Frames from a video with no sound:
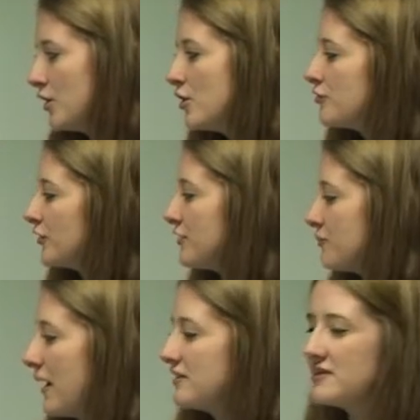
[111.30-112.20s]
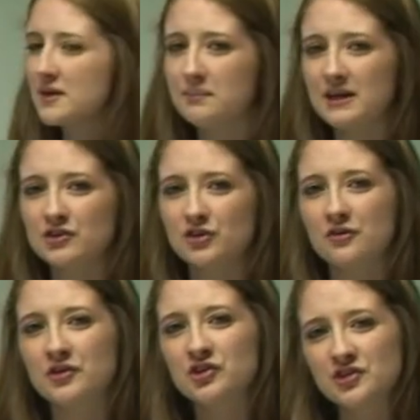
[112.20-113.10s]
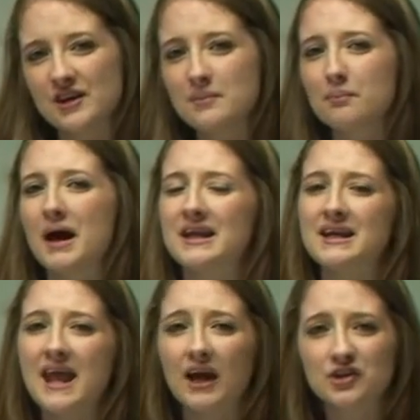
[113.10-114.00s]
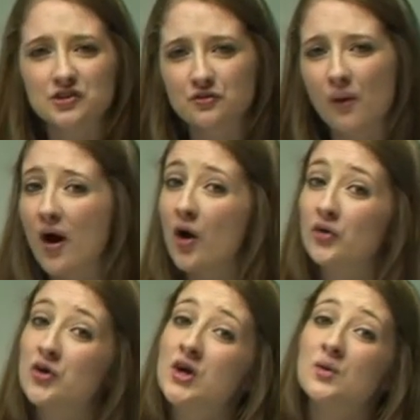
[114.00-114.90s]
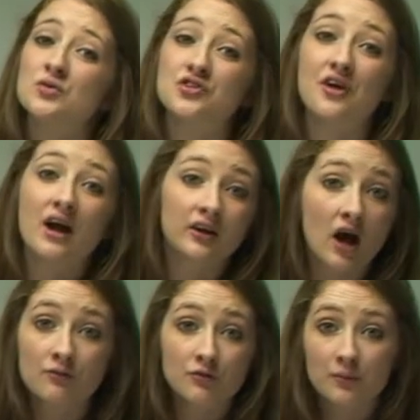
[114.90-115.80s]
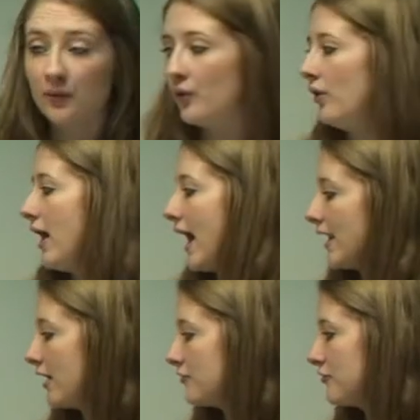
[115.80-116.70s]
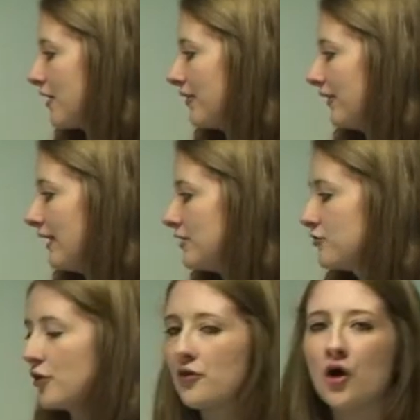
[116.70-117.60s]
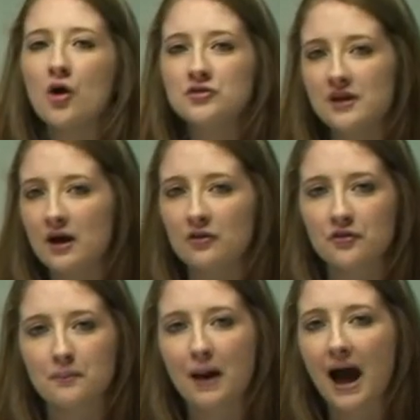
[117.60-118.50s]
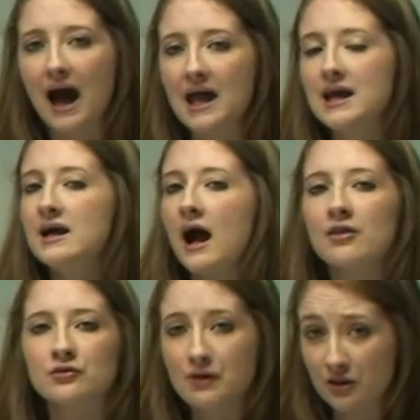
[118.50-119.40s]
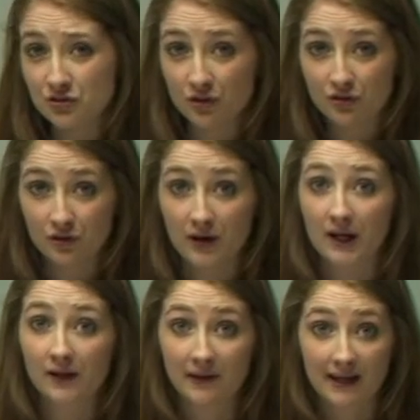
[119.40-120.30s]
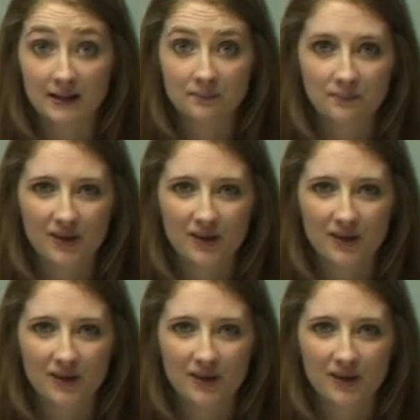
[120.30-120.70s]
So he's painting a picture of a cheap and a negative world which is uncomfortable and unfriendly. So the hotels are bad and the restaurants are unclean.